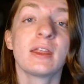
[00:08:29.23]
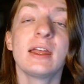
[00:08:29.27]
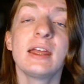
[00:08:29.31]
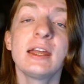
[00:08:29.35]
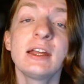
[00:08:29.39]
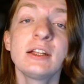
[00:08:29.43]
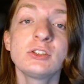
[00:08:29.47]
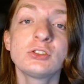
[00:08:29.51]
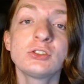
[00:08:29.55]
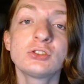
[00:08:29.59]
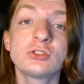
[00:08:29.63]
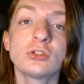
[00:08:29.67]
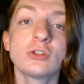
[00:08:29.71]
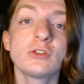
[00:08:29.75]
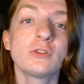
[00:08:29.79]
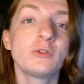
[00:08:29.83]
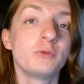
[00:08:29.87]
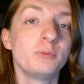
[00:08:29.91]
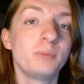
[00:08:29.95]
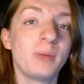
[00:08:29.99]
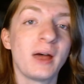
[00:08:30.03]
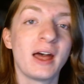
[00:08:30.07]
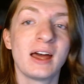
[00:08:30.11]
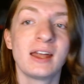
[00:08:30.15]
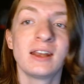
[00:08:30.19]
It should
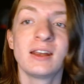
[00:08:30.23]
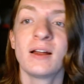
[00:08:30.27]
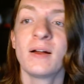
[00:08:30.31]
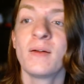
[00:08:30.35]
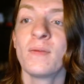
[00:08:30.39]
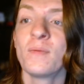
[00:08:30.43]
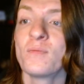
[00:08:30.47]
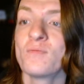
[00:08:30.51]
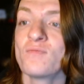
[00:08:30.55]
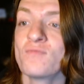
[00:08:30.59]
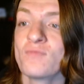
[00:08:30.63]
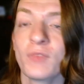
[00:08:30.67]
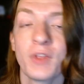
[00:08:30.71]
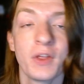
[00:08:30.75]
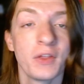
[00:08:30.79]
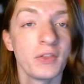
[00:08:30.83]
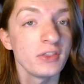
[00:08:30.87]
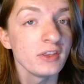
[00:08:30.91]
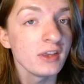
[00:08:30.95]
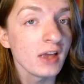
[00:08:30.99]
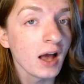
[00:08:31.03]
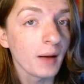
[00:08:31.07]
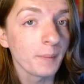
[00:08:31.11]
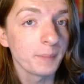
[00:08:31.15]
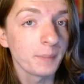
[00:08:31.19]
have been
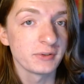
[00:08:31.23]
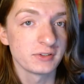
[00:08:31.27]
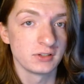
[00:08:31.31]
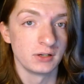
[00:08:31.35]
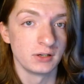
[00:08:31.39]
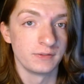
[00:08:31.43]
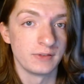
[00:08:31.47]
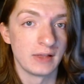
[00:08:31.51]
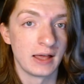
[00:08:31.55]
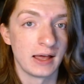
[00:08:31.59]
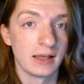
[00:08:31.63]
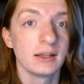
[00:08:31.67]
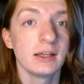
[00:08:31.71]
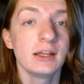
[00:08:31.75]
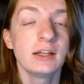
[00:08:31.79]
the opposite of that.